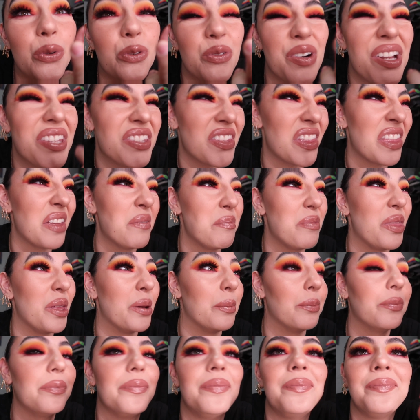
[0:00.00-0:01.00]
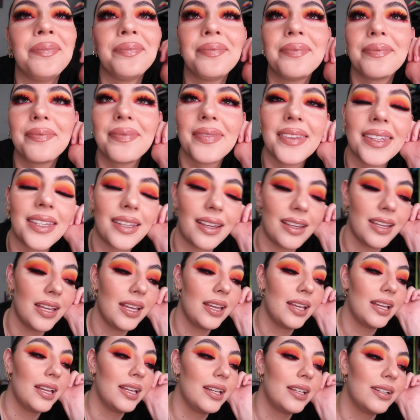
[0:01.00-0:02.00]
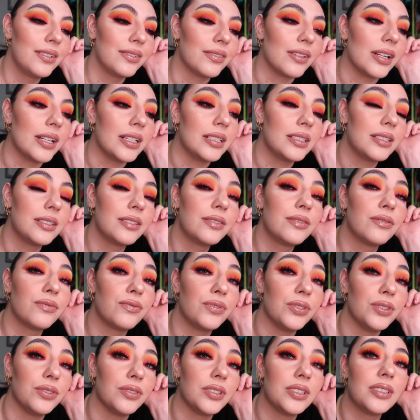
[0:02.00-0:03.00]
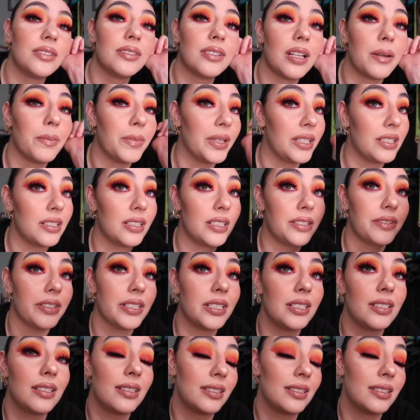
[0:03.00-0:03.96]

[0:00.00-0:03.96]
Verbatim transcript: Where's the bottom? Right. Food. I'm being delirious.